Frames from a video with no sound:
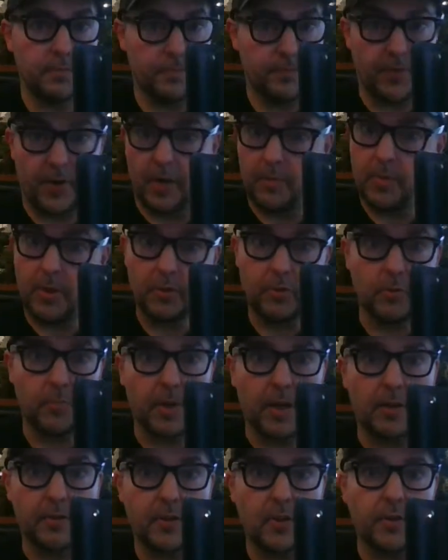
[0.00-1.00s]
very much
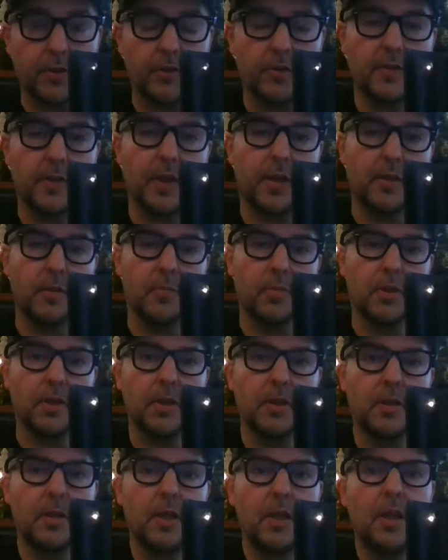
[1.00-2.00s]
about it, understandably
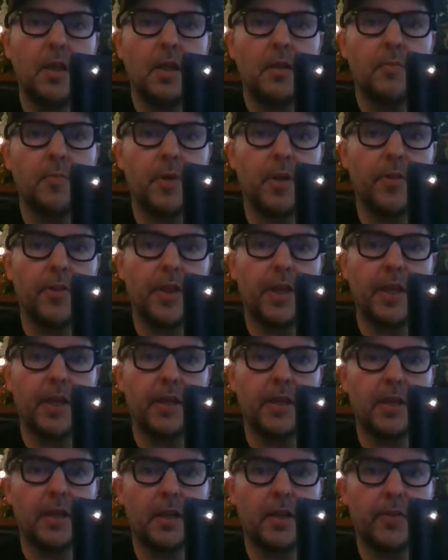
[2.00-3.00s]
but
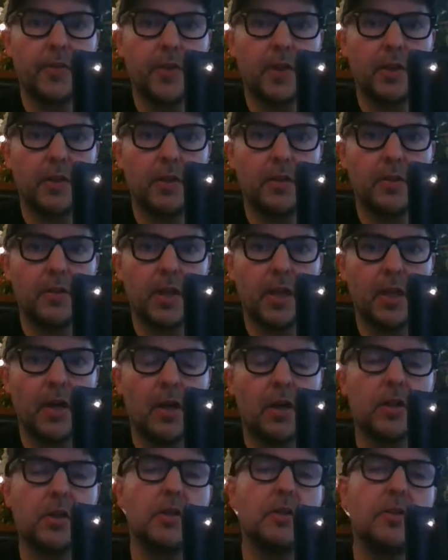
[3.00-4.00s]
they uh, they
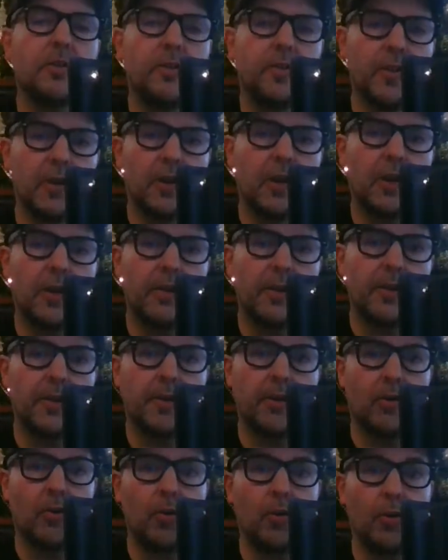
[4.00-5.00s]
they are
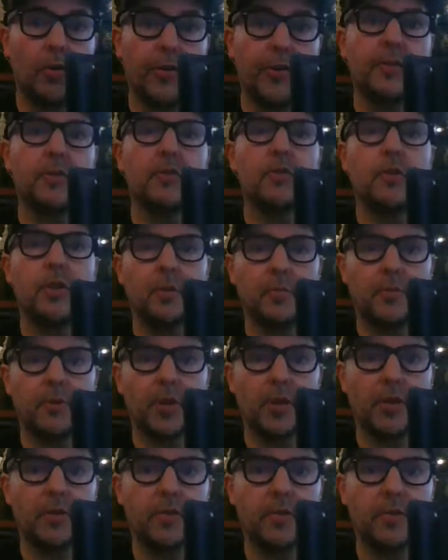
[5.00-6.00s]
concerned that there are all these
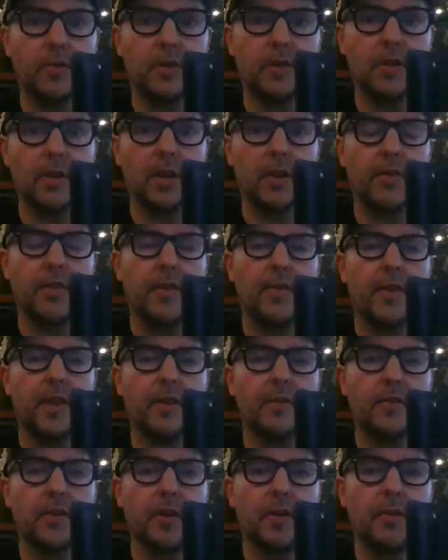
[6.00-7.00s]
cryptos and that
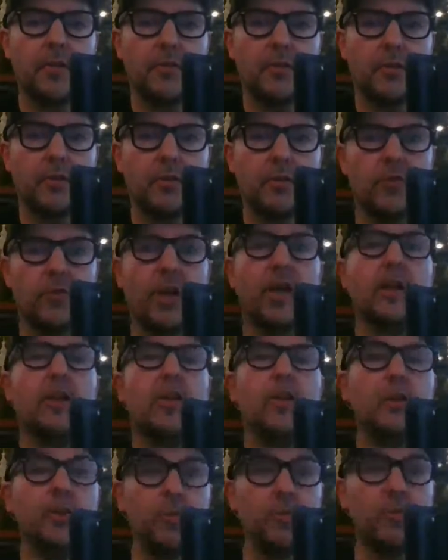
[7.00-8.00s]
and that that's going to
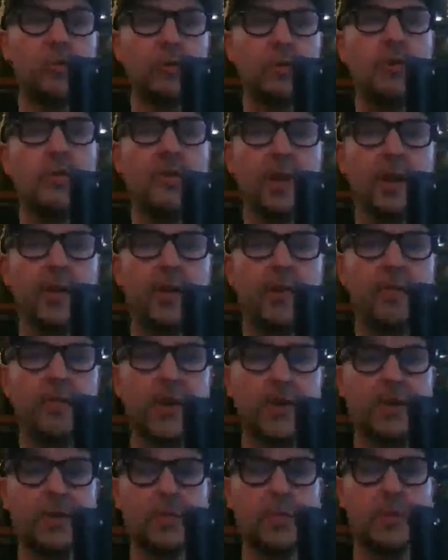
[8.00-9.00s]
dilute
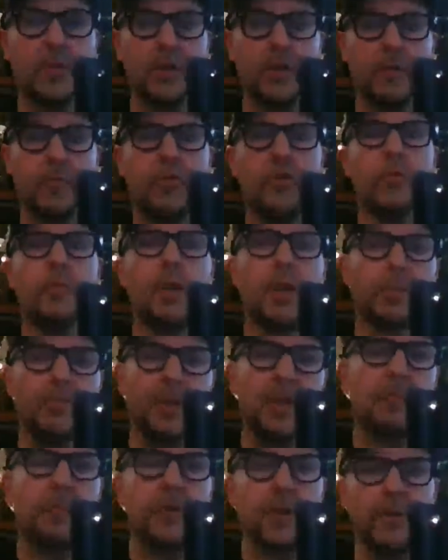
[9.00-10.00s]
their investment if
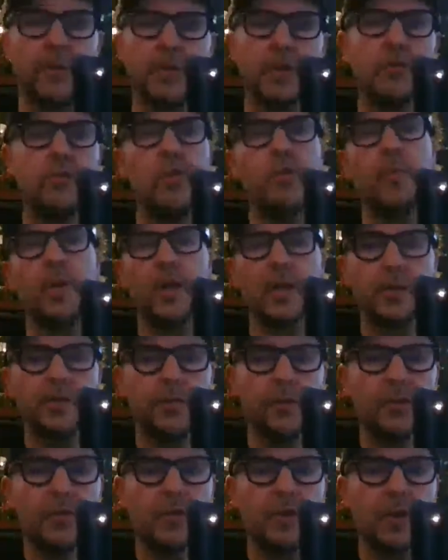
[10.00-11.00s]
too many people are in too
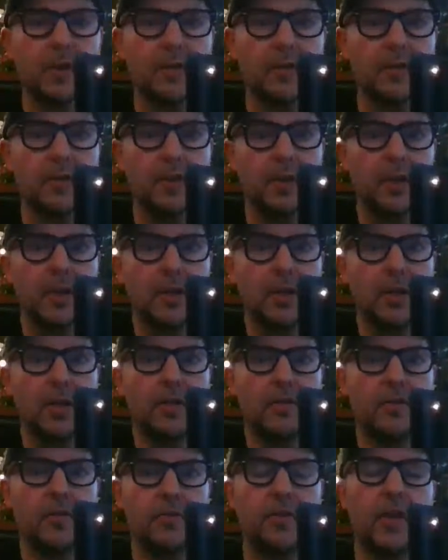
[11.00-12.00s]
many different things.
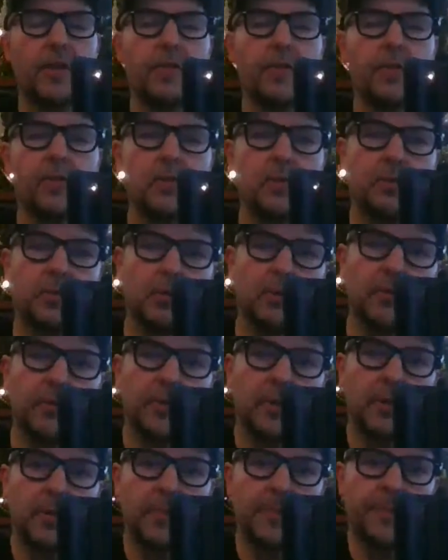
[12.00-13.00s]
So take the sort
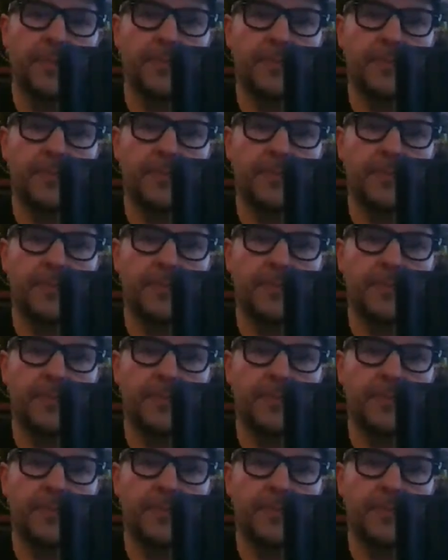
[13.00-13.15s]
of